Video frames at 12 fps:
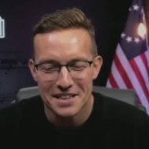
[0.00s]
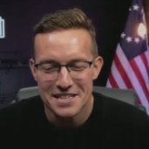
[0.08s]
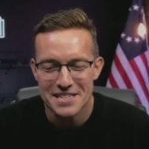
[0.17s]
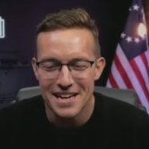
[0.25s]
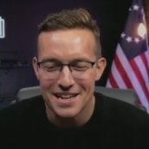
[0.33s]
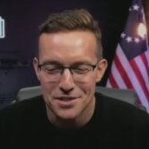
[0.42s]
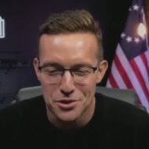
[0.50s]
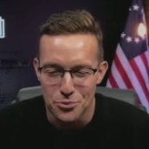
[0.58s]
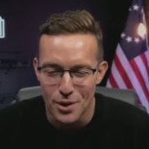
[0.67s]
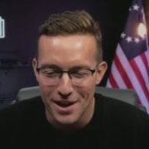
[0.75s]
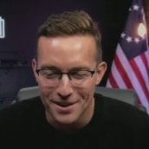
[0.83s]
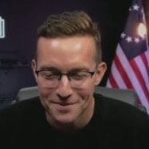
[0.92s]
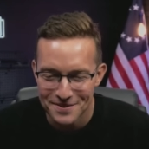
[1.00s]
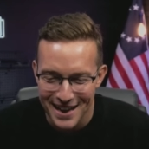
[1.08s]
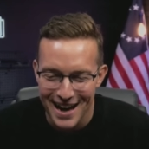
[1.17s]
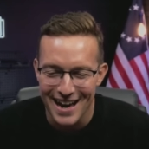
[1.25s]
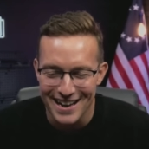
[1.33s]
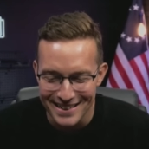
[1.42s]
this aged well.
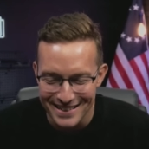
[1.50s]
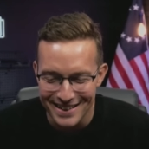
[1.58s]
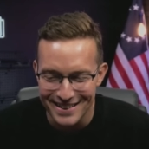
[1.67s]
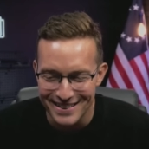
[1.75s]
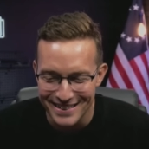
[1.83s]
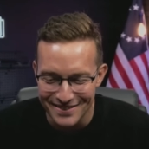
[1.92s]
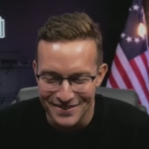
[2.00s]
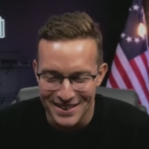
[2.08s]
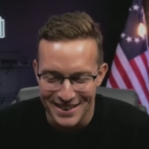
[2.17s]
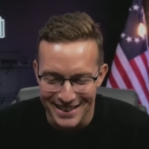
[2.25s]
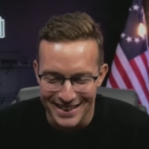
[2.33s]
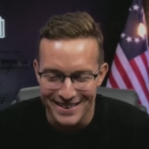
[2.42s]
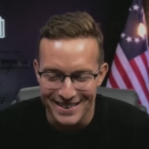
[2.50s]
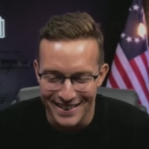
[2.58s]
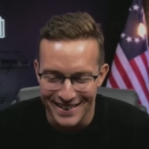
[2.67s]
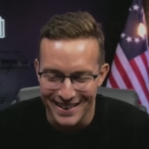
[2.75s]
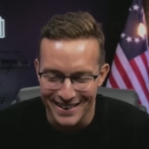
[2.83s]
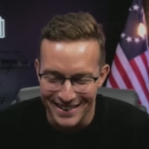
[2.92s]
Got it. All right, very good. Okay,